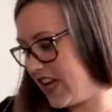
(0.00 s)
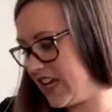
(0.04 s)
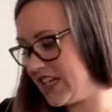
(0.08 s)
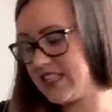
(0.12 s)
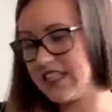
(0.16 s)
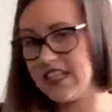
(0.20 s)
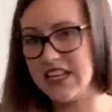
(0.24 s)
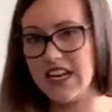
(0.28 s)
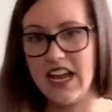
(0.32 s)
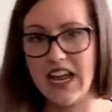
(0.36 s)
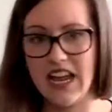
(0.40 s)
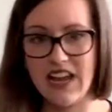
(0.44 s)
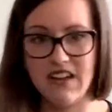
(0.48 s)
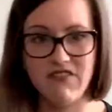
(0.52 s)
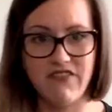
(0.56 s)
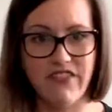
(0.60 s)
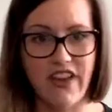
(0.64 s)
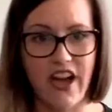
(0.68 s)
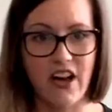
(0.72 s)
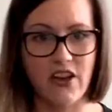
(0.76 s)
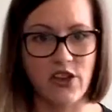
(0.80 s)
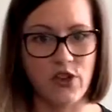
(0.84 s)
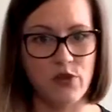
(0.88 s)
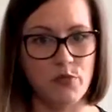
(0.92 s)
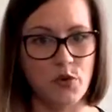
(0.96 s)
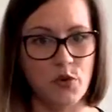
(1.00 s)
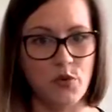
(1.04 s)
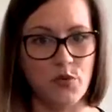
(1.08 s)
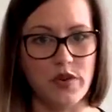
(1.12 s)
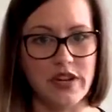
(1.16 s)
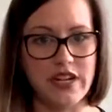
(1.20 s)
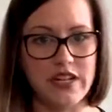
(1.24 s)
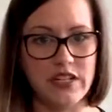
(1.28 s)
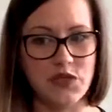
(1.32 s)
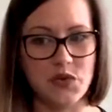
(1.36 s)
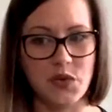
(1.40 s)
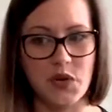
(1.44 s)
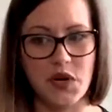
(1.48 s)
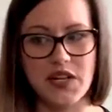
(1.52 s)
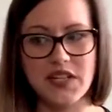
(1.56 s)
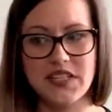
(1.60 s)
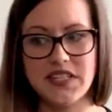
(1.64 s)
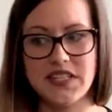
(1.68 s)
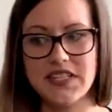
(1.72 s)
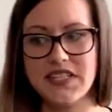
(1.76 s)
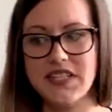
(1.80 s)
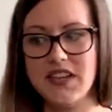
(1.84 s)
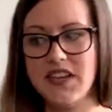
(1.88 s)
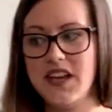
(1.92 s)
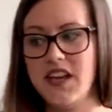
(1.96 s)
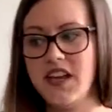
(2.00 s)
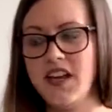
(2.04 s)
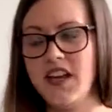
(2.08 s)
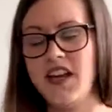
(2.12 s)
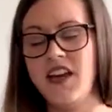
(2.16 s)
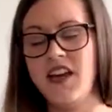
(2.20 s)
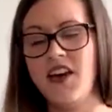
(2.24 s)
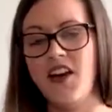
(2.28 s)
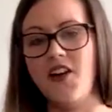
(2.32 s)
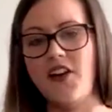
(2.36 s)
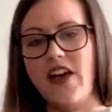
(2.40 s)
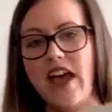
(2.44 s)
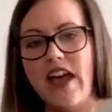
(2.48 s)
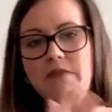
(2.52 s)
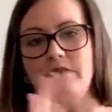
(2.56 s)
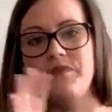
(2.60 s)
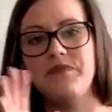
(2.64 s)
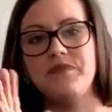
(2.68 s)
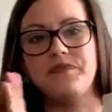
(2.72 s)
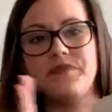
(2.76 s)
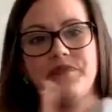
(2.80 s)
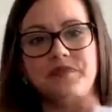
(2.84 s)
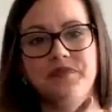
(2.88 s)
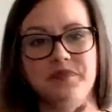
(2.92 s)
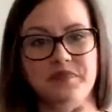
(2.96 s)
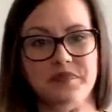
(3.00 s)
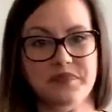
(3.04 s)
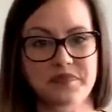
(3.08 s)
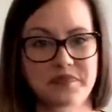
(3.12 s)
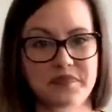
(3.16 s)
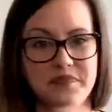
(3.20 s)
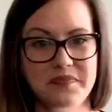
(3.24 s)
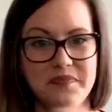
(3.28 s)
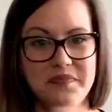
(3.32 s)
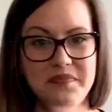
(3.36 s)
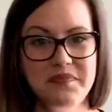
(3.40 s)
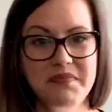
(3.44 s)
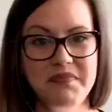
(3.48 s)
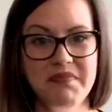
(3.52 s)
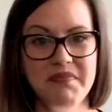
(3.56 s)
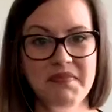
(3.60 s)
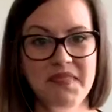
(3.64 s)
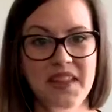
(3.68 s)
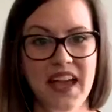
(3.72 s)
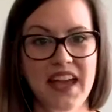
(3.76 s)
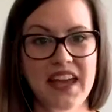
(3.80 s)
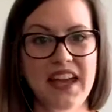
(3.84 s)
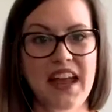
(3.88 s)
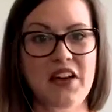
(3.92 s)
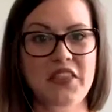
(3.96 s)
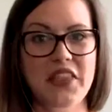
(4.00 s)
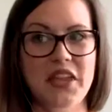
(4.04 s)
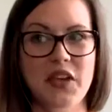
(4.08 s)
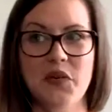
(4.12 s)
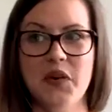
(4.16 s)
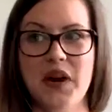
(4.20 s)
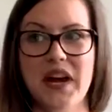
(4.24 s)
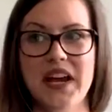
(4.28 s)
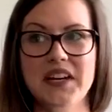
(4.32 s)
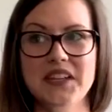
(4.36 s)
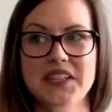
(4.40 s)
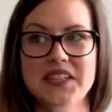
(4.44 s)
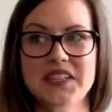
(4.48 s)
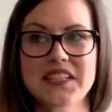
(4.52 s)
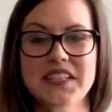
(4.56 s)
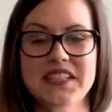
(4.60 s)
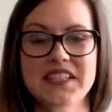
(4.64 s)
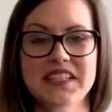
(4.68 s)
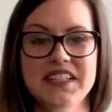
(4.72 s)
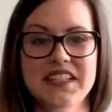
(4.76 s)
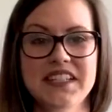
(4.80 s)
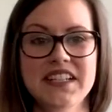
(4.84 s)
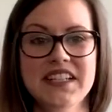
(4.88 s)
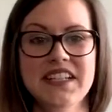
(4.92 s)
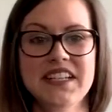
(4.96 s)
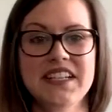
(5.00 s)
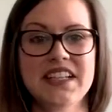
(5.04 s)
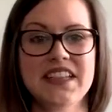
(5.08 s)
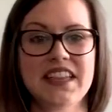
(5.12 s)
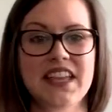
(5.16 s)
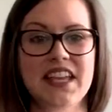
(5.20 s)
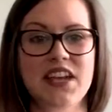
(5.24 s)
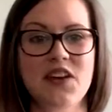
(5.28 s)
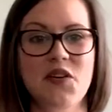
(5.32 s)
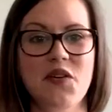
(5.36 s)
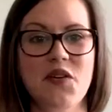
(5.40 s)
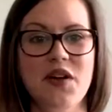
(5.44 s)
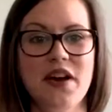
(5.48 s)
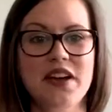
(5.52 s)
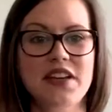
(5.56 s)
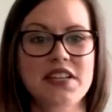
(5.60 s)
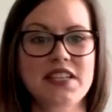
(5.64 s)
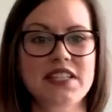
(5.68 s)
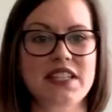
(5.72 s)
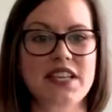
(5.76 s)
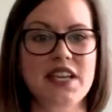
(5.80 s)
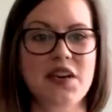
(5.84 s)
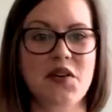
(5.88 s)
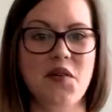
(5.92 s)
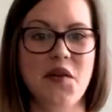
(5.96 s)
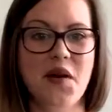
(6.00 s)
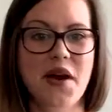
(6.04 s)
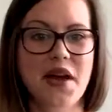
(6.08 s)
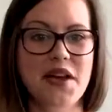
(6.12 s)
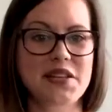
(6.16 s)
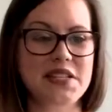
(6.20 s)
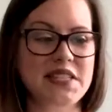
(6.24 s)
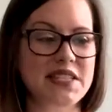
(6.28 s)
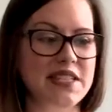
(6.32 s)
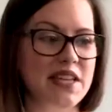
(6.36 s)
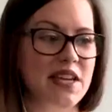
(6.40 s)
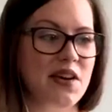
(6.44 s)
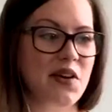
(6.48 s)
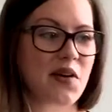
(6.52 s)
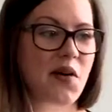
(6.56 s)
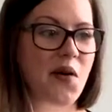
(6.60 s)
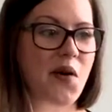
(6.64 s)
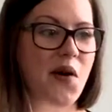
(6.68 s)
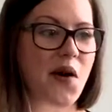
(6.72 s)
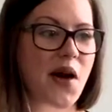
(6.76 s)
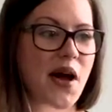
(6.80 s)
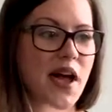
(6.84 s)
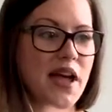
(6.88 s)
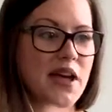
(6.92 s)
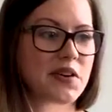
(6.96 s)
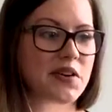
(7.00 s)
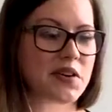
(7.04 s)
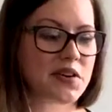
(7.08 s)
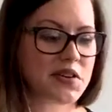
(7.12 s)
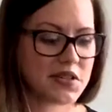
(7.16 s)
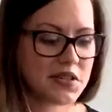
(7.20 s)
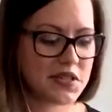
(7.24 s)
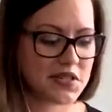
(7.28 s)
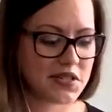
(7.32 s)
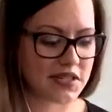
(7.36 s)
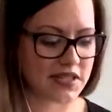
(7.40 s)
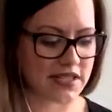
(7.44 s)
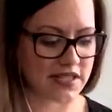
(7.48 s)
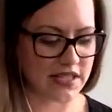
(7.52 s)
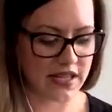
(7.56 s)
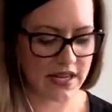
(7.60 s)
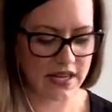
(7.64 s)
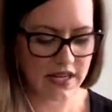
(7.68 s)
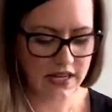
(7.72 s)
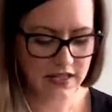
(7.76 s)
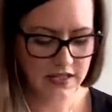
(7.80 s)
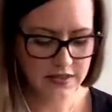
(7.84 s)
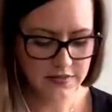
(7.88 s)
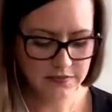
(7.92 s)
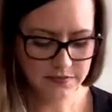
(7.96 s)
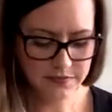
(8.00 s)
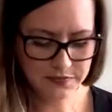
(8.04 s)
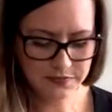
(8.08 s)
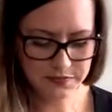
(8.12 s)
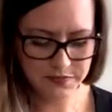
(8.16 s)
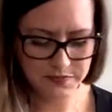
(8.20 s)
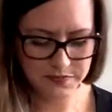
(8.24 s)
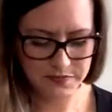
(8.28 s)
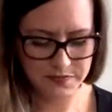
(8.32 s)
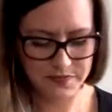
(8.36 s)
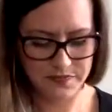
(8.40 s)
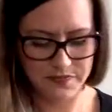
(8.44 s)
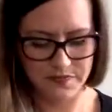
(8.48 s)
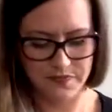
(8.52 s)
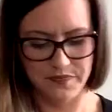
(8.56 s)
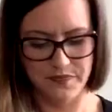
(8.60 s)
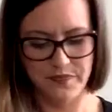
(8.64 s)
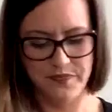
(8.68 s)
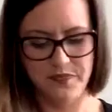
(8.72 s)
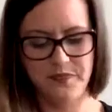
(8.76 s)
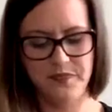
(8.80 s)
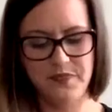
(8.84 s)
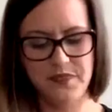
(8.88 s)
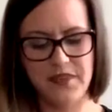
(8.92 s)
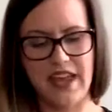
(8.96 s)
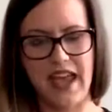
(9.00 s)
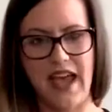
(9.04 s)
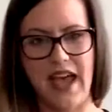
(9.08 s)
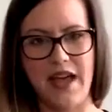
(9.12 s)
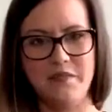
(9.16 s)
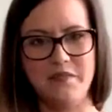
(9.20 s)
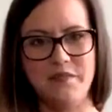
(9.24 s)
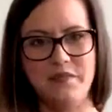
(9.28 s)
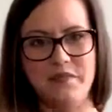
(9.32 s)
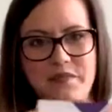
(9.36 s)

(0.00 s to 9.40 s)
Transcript: It's an invaluable resource. Okay. And now the oils. The oils, the oils, the oils. Okay.